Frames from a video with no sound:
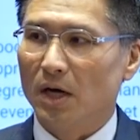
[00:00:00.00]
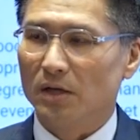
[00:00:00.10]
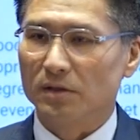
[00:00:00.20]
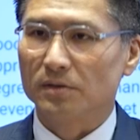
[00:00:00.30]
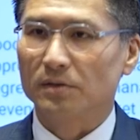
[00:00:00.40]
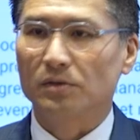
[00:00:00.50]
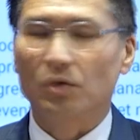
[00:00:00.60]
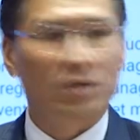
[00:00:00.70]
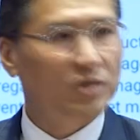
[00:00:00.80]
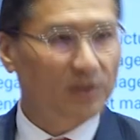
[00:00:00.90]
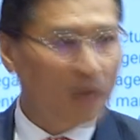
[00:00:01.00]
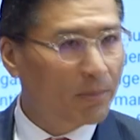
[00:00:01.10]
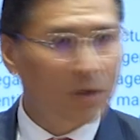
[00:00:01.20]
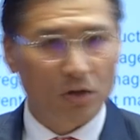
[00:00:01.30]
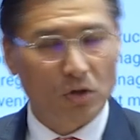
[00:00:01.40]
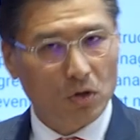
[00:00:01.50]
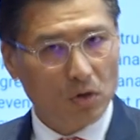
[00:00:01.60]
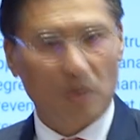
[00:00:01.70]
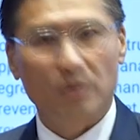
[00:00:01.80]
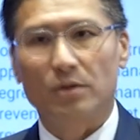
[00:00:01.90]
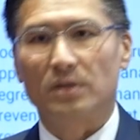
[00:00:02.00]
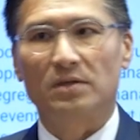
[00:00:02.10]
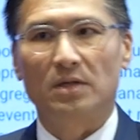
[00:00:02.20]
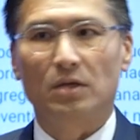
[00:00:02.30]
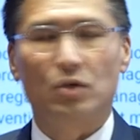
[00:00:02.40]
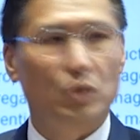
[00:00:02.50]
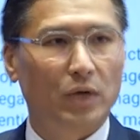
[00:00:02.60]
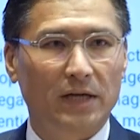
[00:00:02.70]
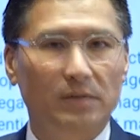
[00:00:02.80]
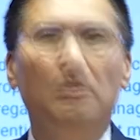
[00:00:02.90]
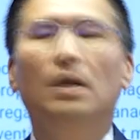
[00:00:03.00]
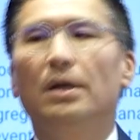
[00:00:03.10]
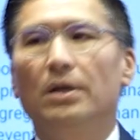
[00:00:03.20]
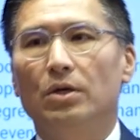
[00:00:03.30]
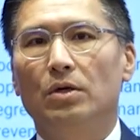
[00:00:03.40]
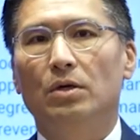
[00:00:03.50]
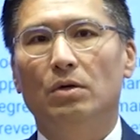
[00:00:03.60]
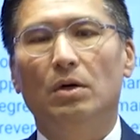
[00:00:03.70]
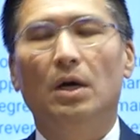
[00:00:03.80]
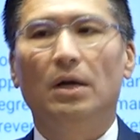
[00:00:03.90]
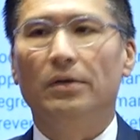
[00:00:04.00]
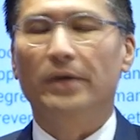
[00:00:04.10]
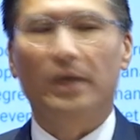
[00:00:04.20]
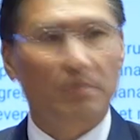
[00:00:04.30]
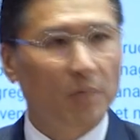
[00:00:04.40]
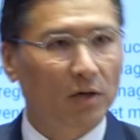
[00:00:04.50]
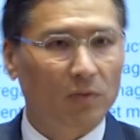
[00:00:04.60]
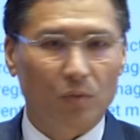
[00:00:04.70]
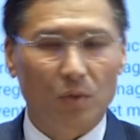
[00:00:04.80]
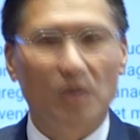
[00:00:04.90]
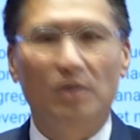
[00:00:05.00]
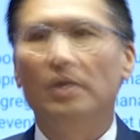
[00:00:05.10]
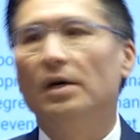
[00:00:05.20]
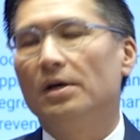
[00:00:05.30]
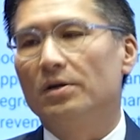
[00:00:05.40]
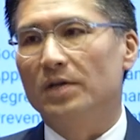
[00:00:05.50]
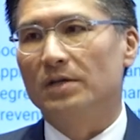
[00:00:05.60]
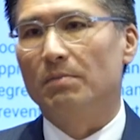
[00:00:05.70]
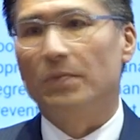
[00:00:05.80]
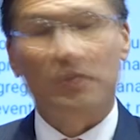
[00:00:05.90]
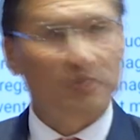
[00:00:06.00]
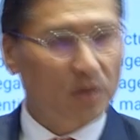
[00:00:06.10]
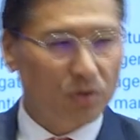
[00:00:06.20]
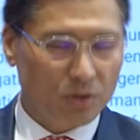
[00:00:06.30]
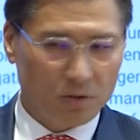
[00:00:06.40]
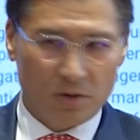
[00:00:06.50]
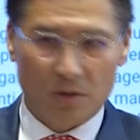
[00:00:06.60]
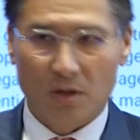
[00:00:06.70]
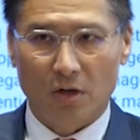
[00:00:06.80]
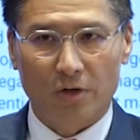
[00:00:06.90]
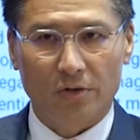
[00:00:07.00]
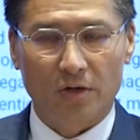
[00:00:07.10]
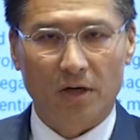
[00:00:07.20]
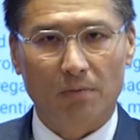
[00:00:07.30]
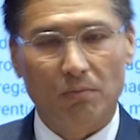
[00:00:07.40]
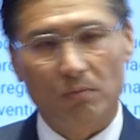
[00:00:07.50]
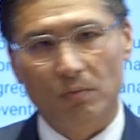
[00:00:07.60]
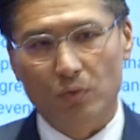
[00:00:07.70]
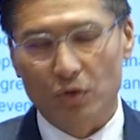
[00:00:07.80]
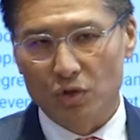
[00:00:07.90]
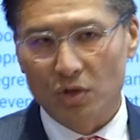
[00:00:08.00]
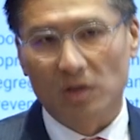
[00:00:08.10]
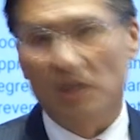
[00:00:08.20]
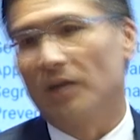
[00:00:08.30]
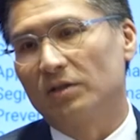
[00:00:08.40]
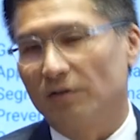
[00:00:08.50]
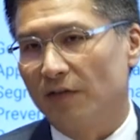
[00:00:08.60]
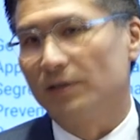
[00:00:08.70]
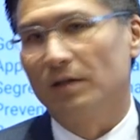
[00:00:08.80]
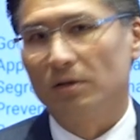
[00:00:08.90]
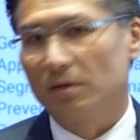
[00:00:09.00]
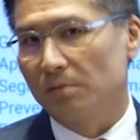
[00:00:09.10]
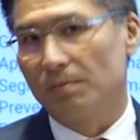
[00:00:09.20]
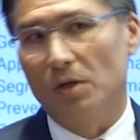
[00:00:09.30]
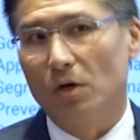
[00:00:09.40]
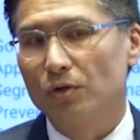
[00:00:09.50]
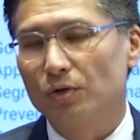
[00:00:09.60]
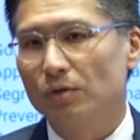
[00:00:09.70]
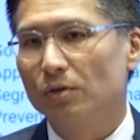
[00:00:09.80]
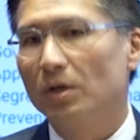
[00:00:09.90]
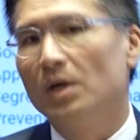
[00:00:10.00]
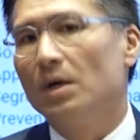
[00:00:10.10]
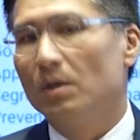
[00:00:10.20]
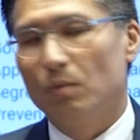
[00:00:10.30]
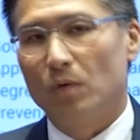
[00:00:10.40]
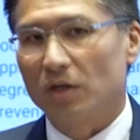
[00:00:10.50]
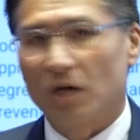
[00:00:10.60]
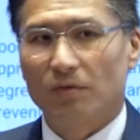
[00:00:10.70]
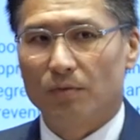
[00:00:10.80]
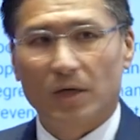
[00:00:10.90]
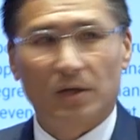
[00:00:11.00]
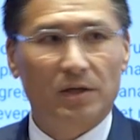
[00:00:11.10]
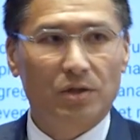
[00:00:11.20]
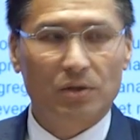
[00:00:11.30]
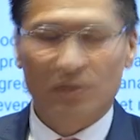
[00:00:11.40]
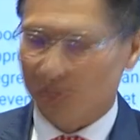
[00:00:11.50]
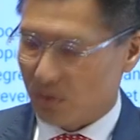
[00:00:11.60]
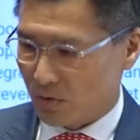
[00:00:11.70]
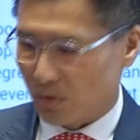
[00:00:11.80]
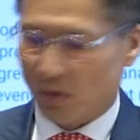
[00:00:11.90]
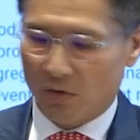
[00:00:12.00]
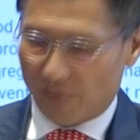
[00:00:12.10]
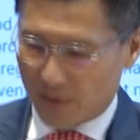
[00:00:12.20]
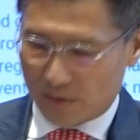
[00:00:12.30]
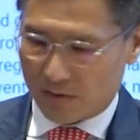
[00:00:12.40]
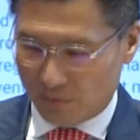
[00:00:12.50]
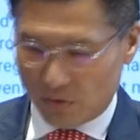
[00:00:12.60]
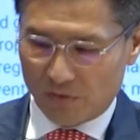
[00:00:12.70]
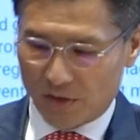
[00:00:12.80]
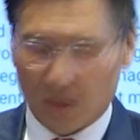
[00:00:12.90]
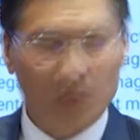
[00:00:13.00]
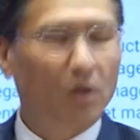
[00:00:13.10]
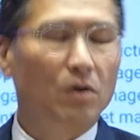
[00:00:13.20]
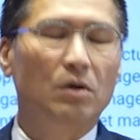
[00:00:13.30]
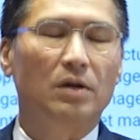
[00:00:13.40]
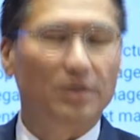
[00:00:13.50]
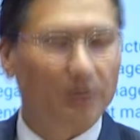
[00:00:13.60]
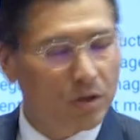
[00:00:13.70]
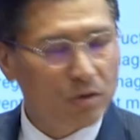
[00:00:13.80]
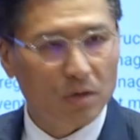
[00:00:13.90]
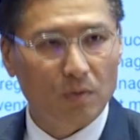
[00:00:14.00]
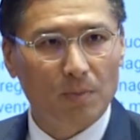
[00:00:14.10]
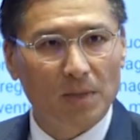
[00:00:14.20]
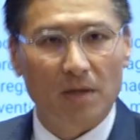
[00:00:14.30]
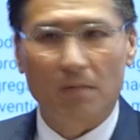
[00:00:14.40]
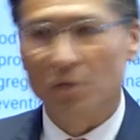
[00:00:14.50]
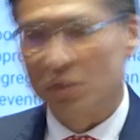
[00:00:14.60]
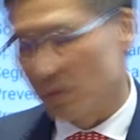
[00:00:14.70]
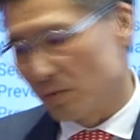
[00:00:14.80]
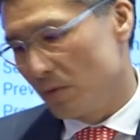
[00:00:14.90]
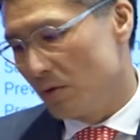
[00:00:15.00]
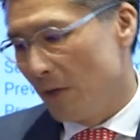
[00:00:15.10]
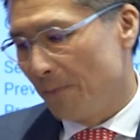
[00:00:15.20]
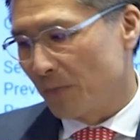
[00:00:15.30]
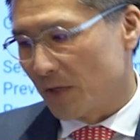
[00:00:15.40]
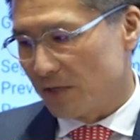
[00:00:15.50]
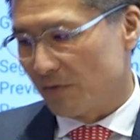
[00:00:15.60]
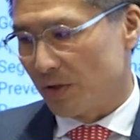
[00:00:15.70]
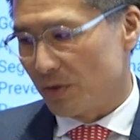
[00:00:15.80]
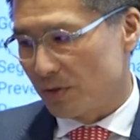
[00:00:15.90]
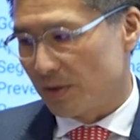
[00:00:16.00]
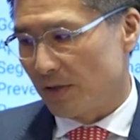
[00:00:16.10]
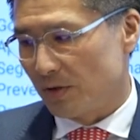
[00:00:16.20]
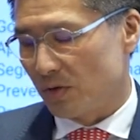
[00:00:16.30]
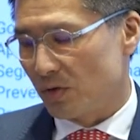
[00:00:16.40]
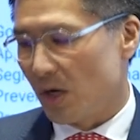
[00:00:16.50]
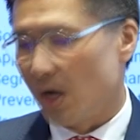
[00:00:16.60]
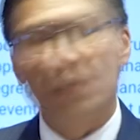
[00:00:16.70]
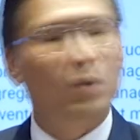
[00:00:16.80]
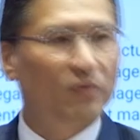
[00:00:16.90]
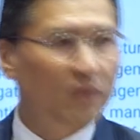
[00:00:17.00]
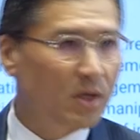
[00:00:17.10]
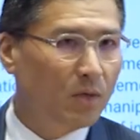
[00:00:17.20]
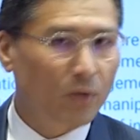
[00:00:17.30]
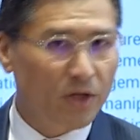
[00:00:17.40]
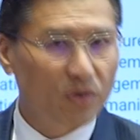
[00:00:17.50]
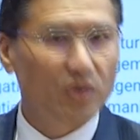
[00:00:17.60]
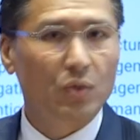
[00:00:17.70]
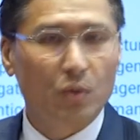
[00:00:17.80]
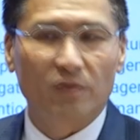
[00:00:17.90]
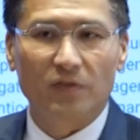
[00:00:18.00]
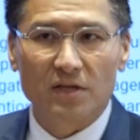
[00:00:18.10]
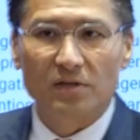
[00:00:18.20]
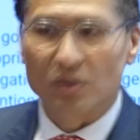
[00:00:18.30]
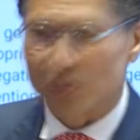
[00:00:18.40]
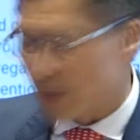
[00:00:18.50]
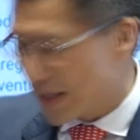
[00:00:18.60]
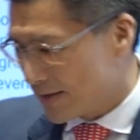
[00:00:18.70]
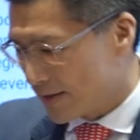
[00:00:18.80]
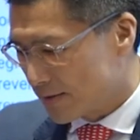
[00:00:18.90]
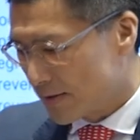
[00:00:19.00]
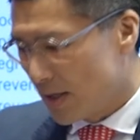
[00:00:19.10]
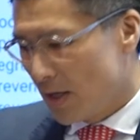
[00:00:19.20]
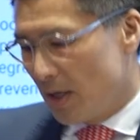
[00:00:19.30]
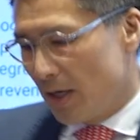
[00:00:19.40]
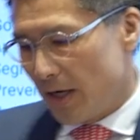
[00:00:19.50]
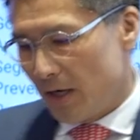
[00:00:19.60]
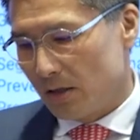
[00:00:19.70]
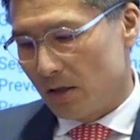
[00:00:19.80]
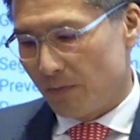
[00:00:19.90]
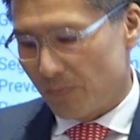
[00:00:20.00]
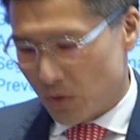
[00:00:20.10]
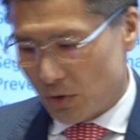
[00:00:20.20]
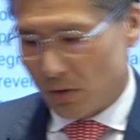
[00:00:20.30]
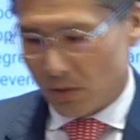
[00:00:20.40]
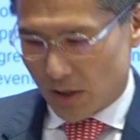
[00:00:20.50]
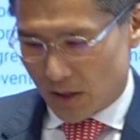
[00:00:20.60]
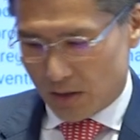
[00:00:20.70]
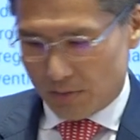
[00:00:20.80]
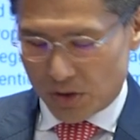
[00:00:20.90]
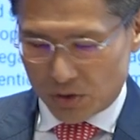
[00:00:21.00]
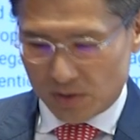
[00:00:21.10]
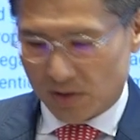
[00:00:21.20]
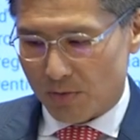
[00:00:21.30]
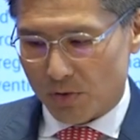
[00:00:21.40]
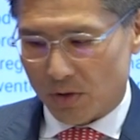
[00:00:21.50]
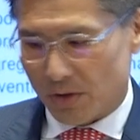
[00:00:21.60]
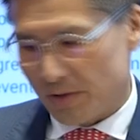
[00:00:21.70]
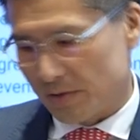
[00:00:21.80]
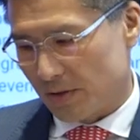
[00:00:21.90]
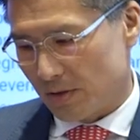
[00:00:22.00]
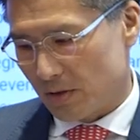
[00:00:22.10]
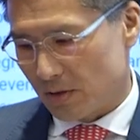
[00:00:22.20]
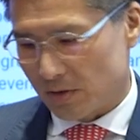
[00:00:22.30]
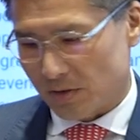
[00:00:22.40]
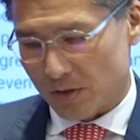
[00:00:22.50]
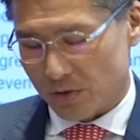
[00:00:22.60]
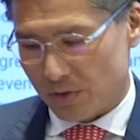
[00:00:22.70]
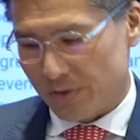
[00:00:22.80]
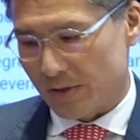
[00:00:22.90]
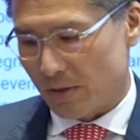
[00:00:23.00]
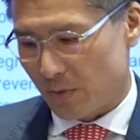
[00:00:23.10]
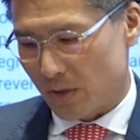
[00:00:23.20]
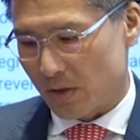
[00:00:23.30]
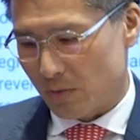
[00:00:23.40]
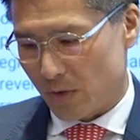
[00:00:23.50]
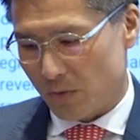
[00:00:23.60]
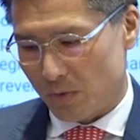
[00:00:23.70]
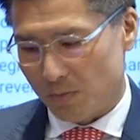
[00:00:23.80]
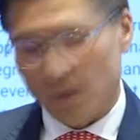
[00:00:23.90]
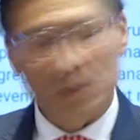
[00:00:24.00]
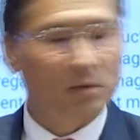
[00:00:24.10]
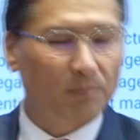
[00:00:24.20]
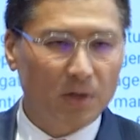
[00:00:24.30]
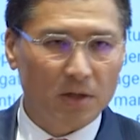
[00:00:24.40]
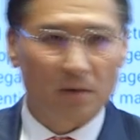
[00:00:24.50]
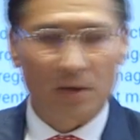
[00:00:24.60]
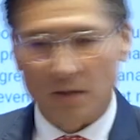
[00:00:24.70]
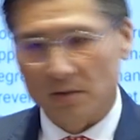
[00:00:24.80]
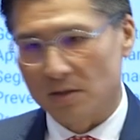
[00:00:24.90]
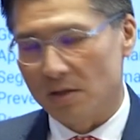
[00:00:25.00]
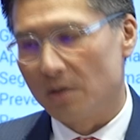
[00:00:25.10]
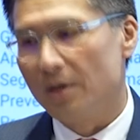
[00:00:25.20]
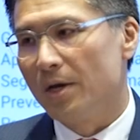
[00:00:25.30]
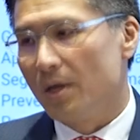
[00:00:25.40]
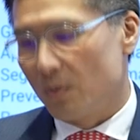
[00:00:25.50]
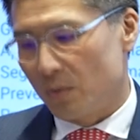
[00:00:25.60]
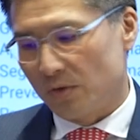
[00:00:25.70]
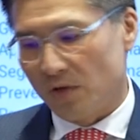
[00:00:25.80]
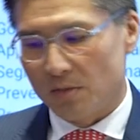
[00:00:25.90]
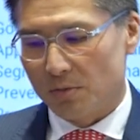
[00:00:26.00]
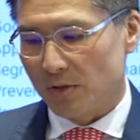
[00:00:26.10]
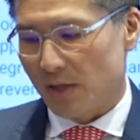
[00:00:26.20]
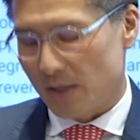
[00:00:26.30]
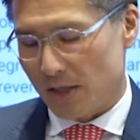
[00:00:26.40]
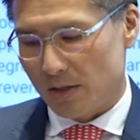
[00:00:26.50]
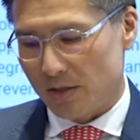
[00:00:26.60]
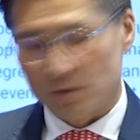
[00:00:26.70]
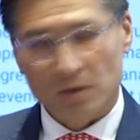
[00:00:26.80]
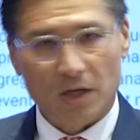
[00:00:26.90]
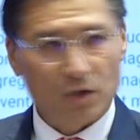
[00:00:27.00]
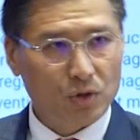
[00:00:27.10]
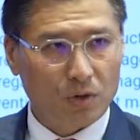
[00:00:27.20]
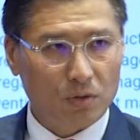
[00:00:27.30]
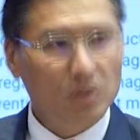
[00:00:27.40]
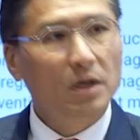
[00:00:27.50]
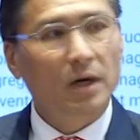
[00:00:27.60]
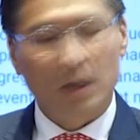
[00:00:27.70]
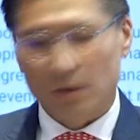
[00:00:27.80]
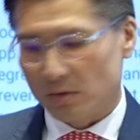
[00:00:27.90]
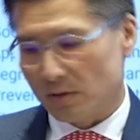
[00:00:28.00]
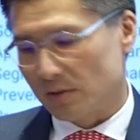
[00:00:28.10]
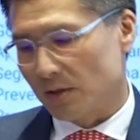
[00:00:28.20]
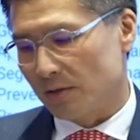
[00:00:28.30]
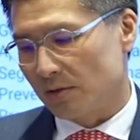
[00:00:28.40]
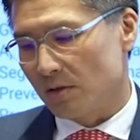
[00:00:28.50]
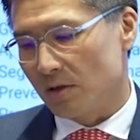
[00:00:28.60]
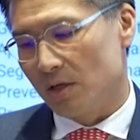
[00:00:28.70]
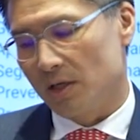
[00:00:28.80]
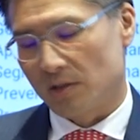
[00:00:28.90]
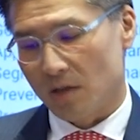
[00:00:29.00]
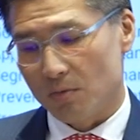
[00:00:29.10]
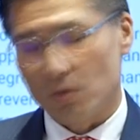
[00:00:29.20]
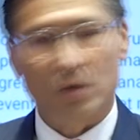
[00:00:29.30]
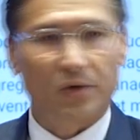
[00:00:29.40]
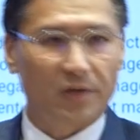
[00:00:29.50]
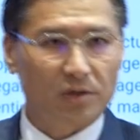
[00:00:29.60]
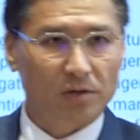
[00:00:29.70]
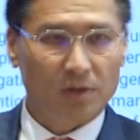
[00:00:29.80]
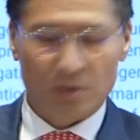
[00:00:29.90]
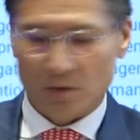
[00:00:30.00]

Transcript: This is not just happening in Hong Kong. You can see in the US, and other parts of the world, there's a big discussion on which class of asset this belong to, what kind of regulations. So the whole thing is evolving, and Hong Kong in Asia, we play a major role as a financial center to how we deal with these digital assets. And I mentioned stablecoin is under discussions. We possibly next year will table that at LegCo to discuss the stablecoin legislation